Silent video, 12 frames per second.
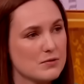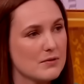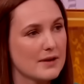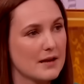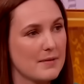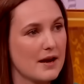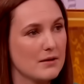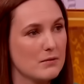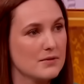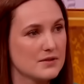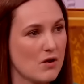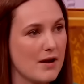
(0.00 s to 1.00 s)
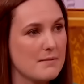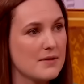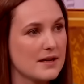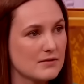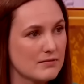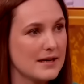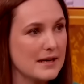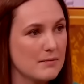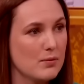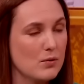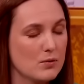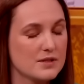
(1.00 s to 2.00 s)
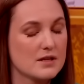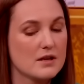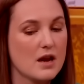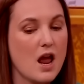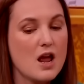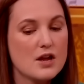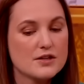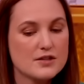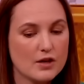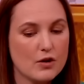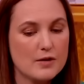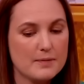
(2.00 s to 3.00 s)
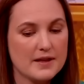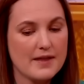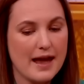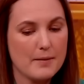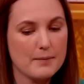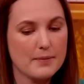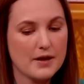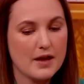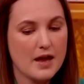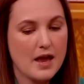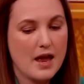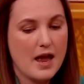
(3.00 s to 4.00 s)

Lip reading: talking about it all the time, but it's really important. So it could be that, but